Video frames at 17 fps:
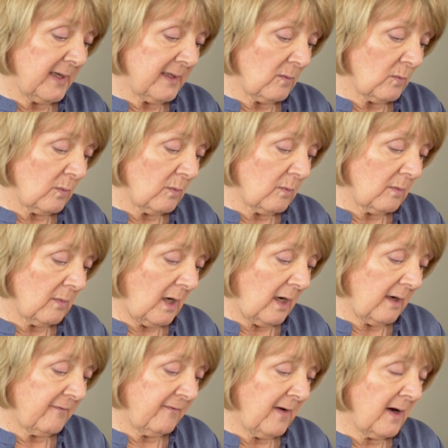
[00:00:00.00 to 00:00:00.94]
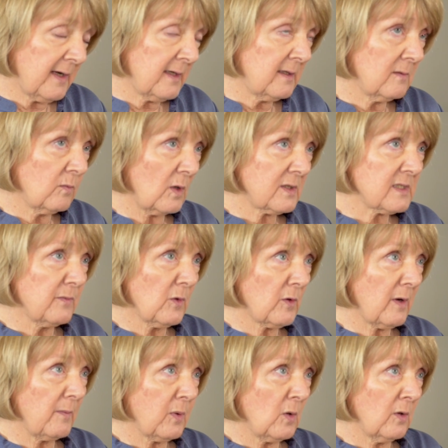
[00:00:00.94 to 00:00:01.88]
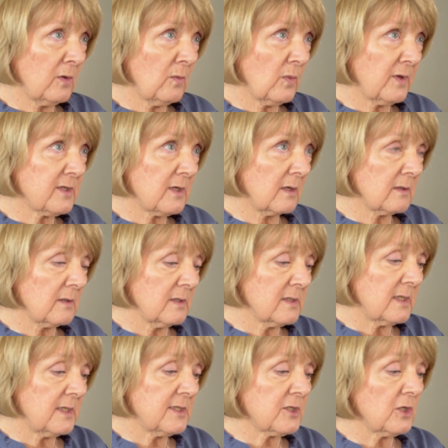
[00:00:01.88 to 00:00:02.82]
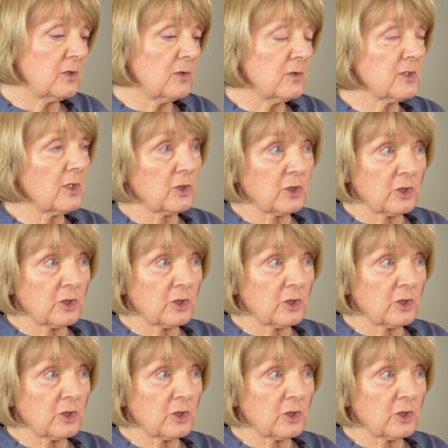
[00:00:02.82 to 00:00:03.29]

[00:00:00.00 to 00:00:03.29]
But I find what's more important with toddlers is to use a